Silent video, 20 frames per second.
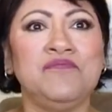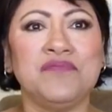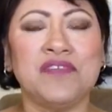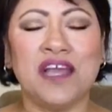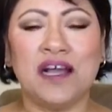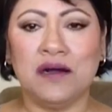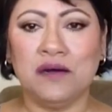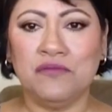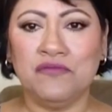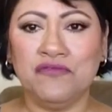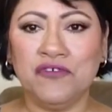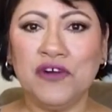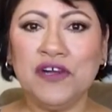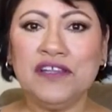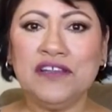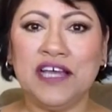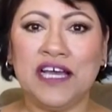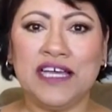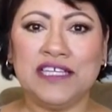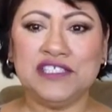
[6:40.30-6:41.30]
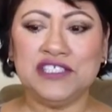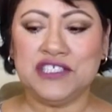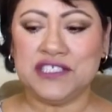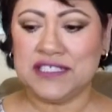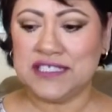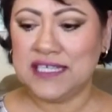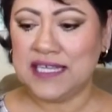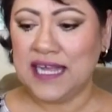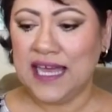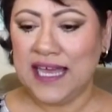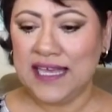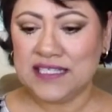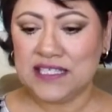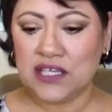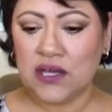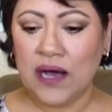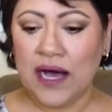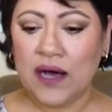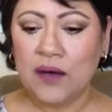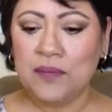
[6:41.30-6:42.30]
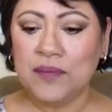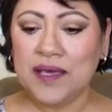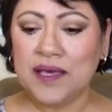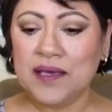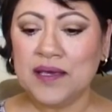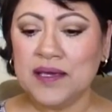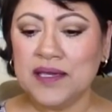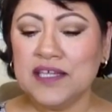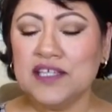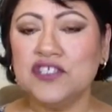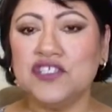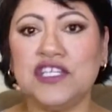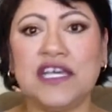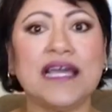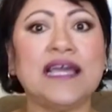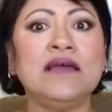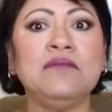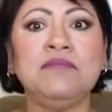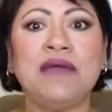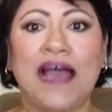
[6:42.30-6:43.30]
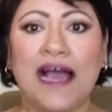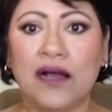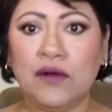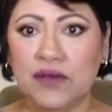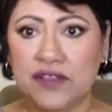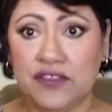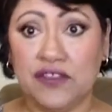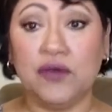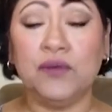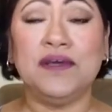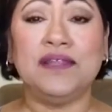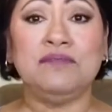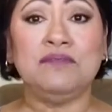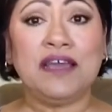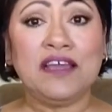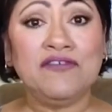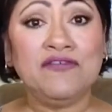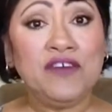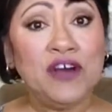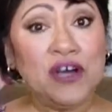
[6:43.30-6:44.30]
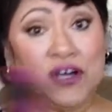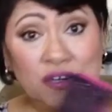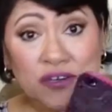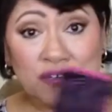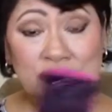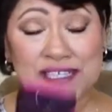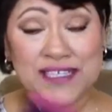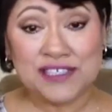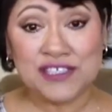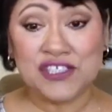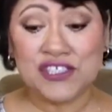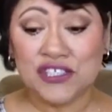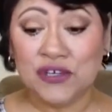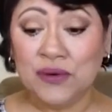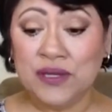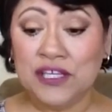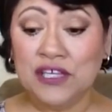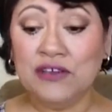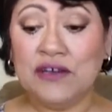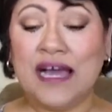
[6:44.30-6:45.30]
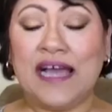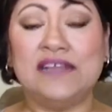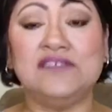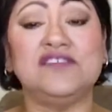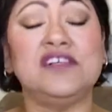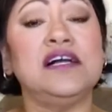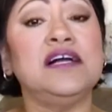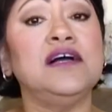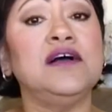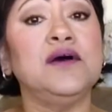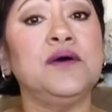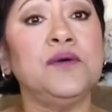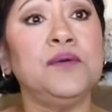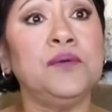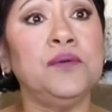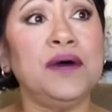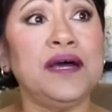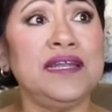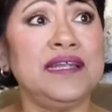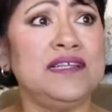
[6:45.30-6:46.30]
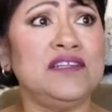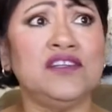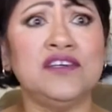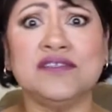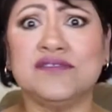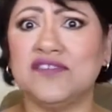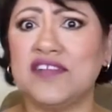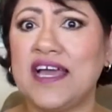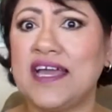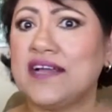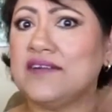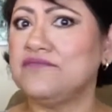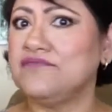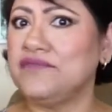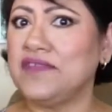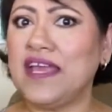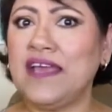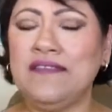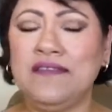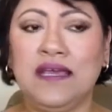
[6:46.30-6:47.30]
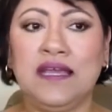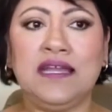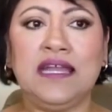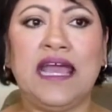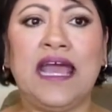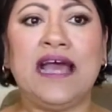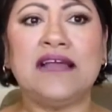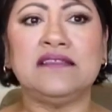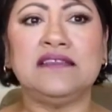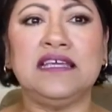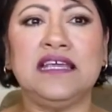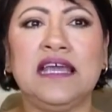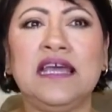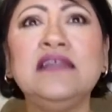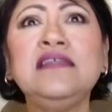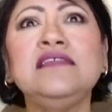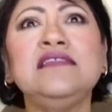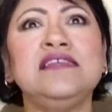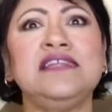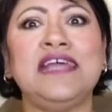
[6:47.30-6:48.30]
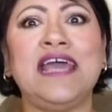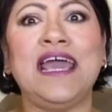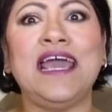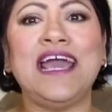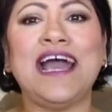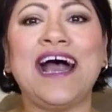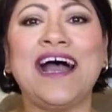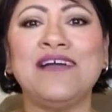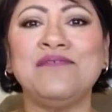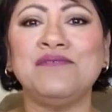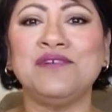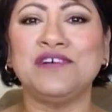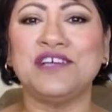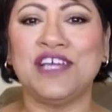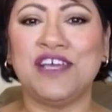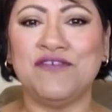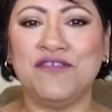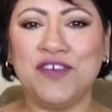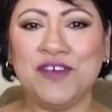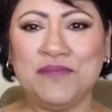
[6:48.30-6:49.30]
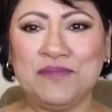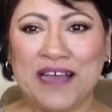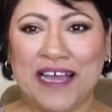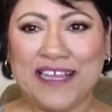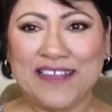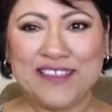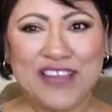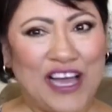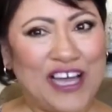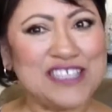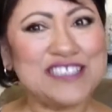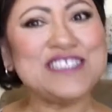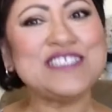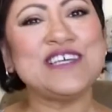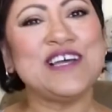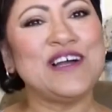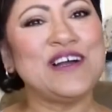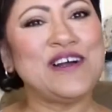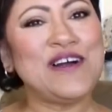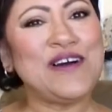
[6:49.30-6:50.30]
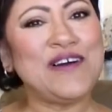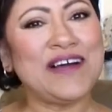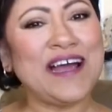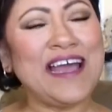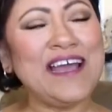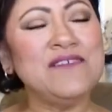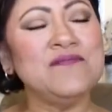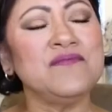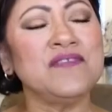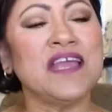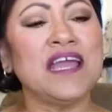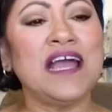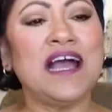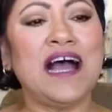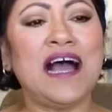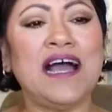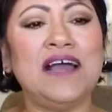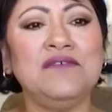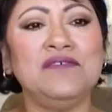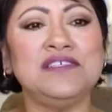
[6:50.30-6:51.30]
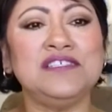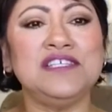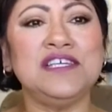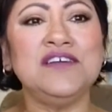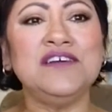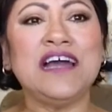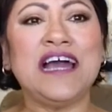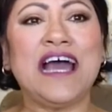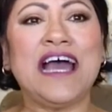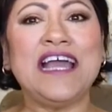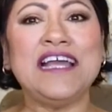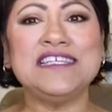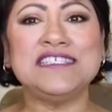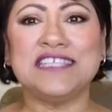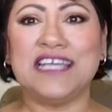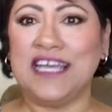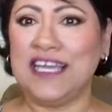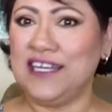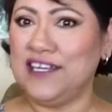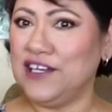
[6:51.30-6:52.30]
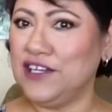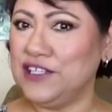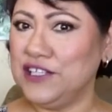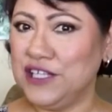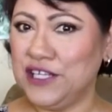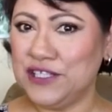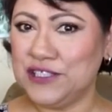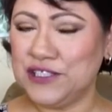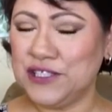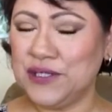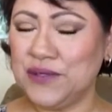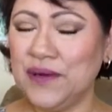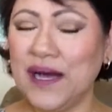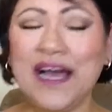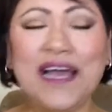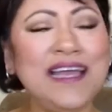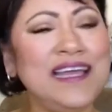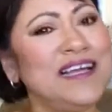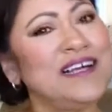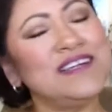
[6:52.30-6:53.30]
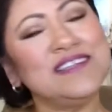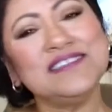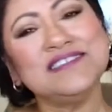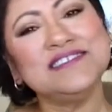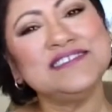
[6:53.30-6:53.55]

um, for lunch today. So I'll be checking back with you with my phone and showing you guys what it looks like. And then at the end of the day, I will give you my thoughts, okay? I will see you guys in a little while.